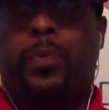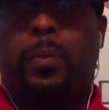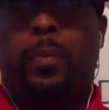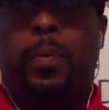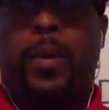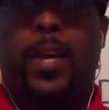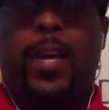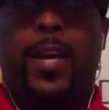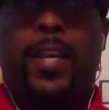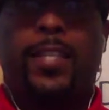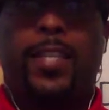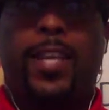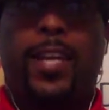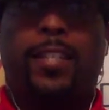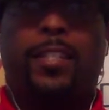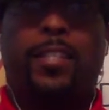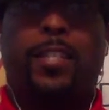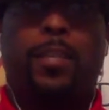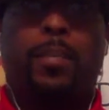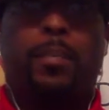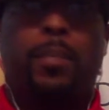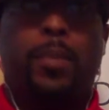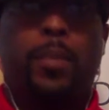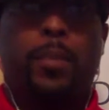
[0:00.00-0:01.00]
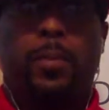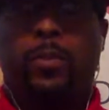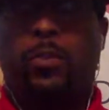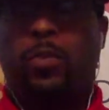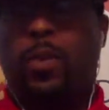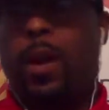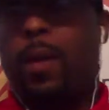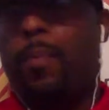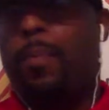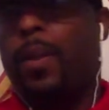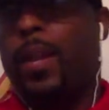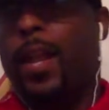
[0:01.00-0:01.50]
But as I see people
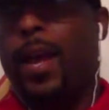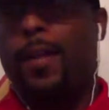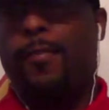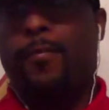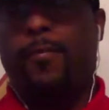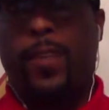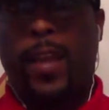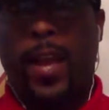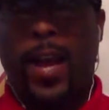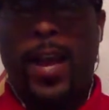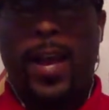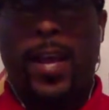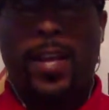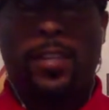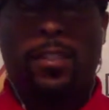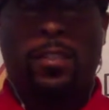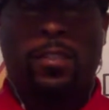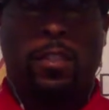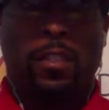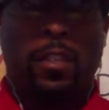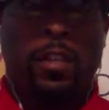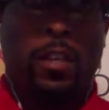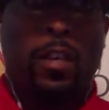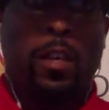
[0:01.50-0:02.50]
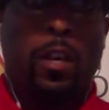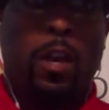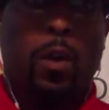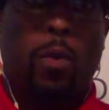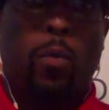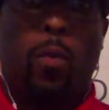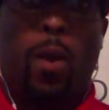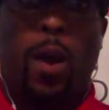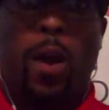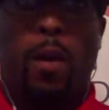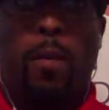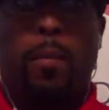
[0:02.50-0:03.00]
dropping like flies
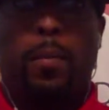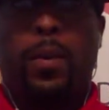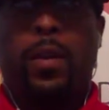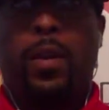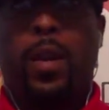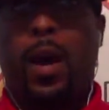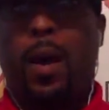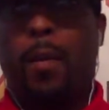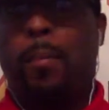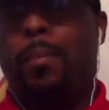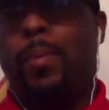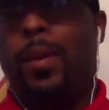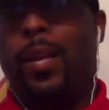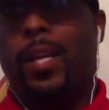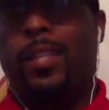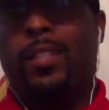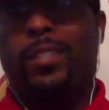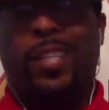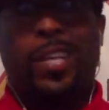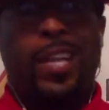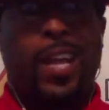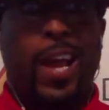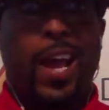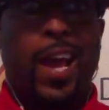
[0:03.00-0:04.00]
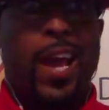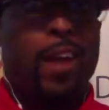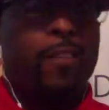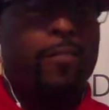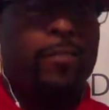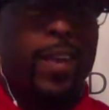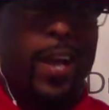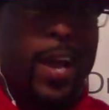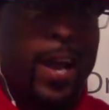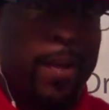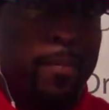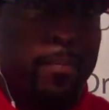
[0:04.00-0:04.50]
around me, I'm blessed that I have
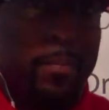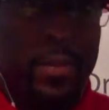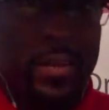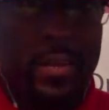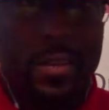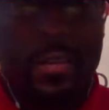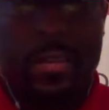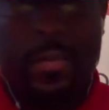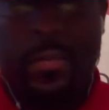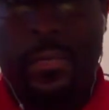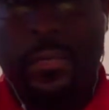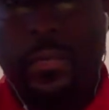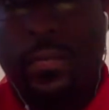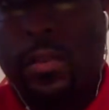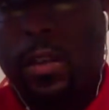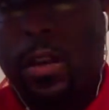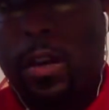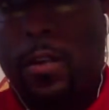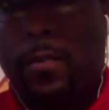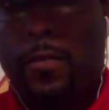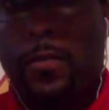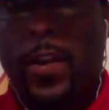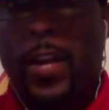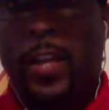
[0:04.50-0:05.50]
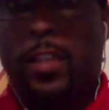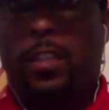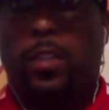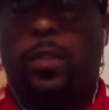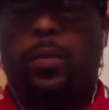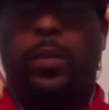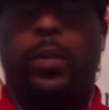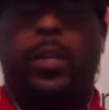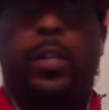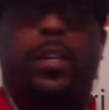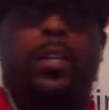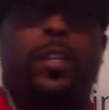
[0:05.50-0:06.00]
not been affected
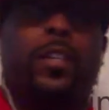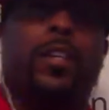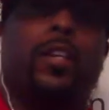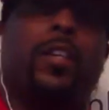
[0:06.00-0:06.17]
with it.